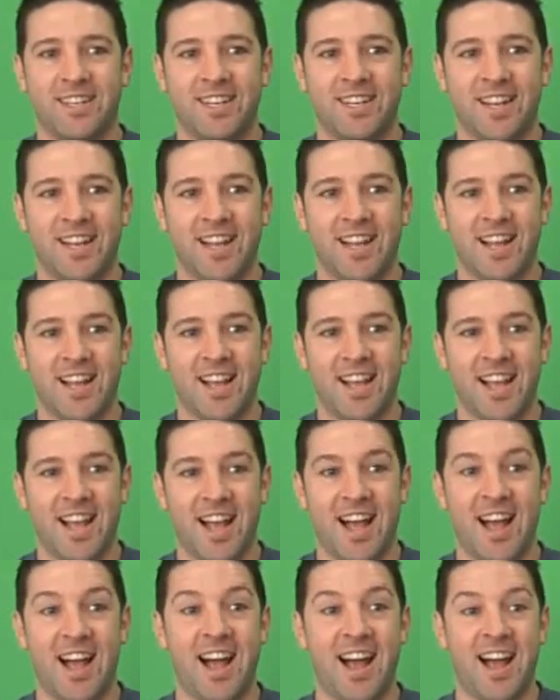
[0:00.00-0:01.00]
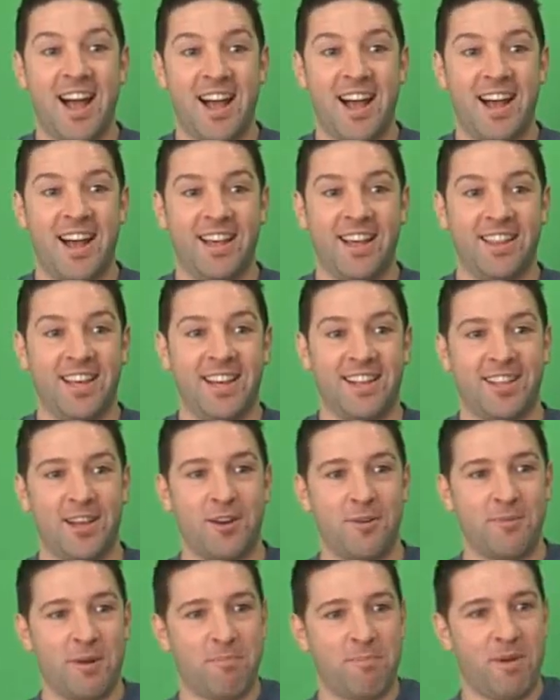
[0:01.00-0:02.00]
Giants! Ah, I like
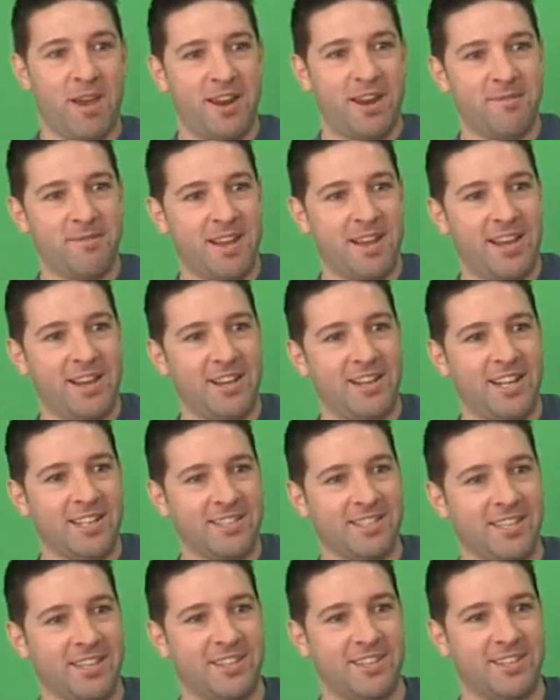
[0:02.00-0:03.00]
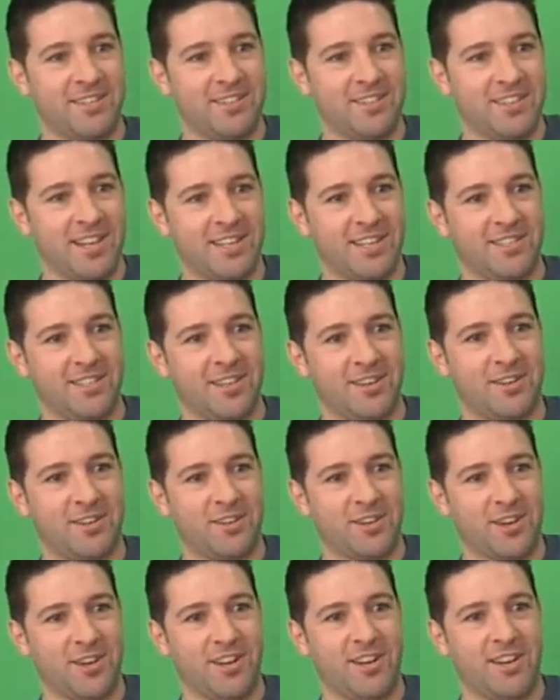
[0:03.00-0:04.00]
that. I'm gonna pet him. Hey, that's a that's a
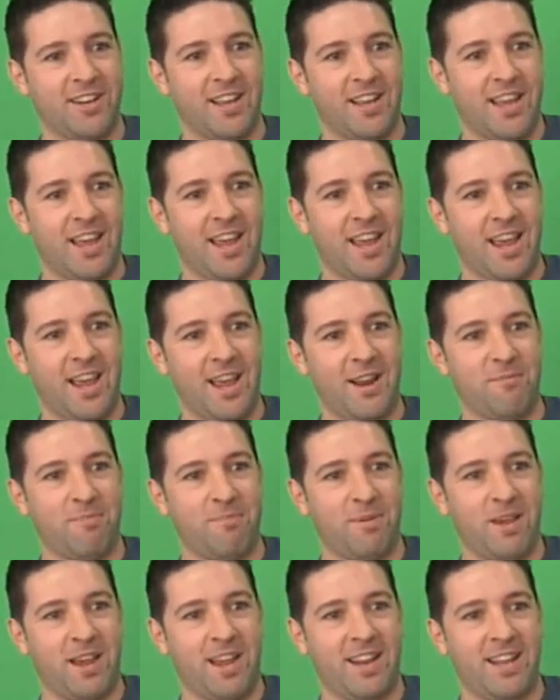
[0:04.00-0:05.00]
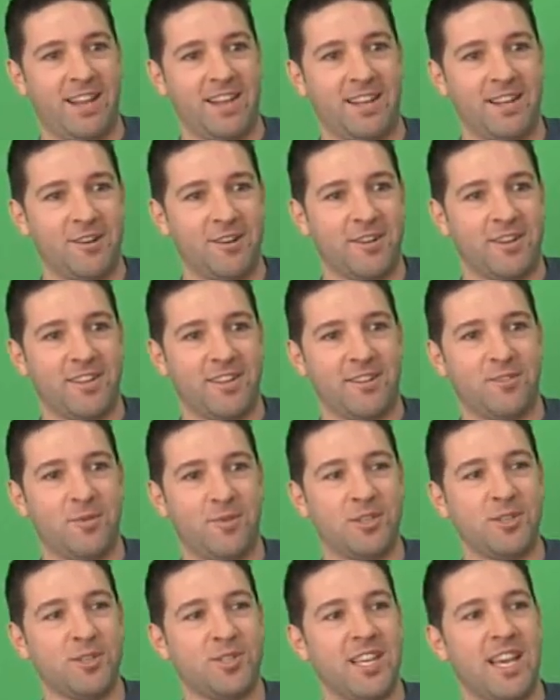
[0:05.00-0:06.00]
good hand pet it.
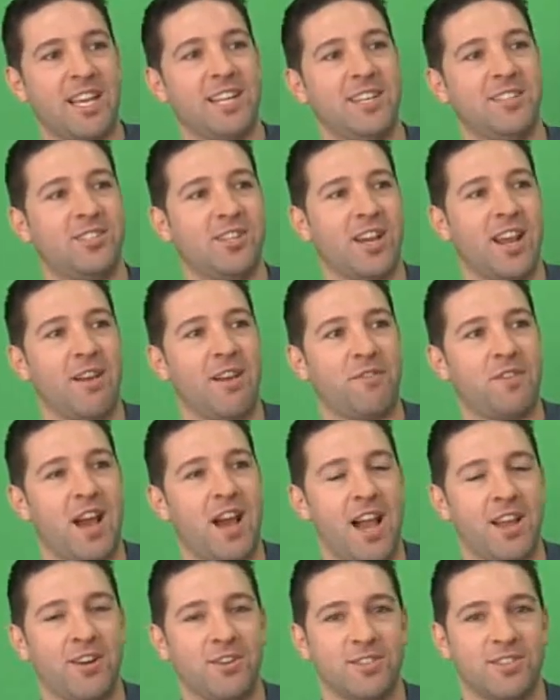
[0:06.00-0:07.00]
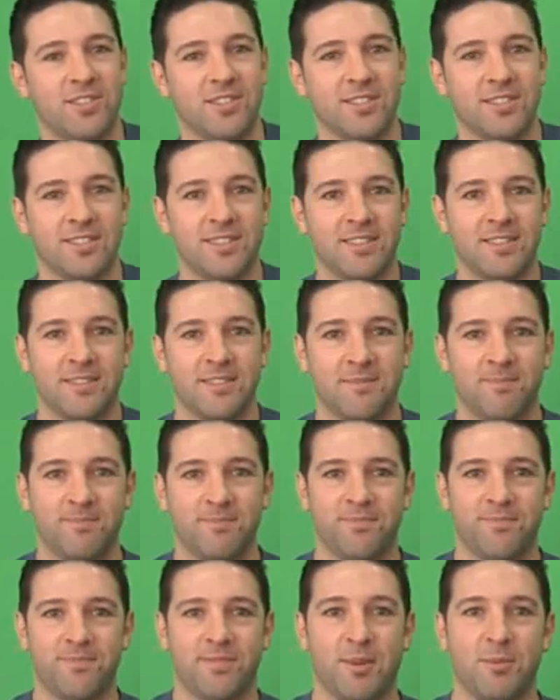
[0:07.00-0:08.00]
What'd you say, JF Niners?
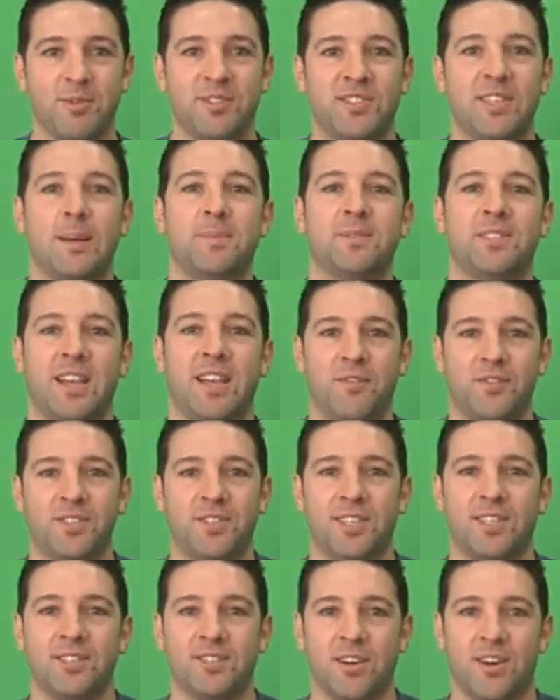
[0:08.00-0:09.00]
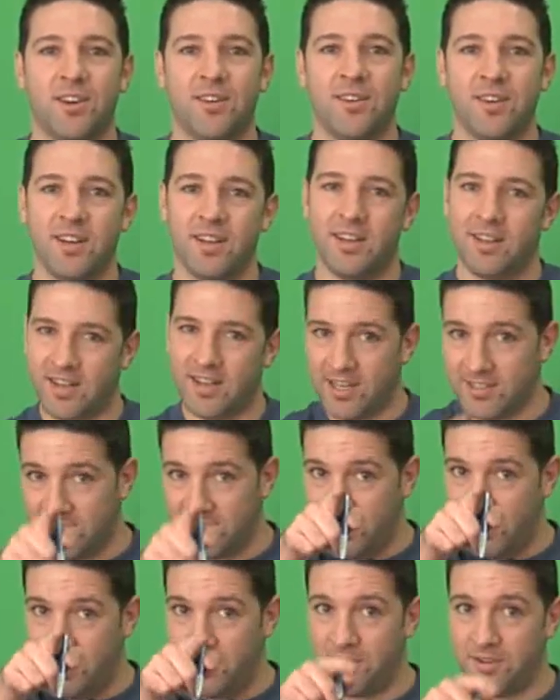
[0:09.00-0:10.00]
What's up, San Francisco? I
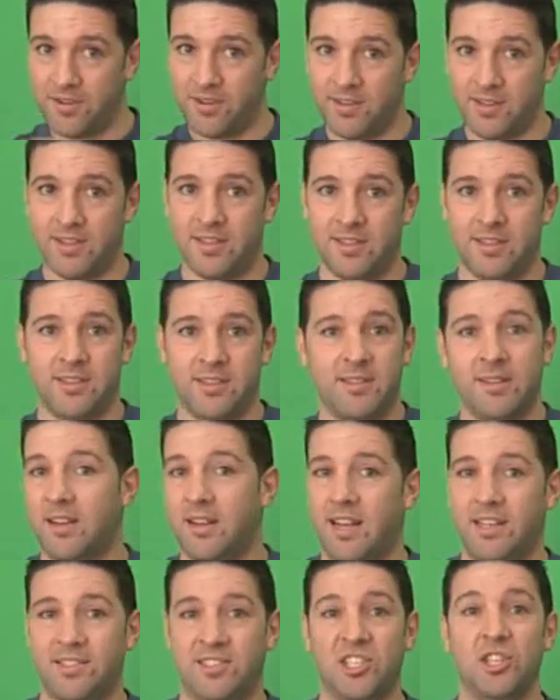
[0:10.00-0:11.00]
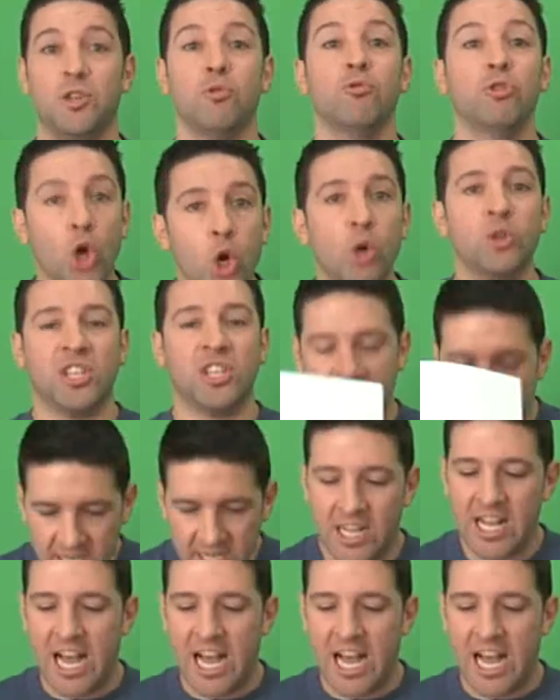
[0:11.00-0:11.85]
see you. I see you losing.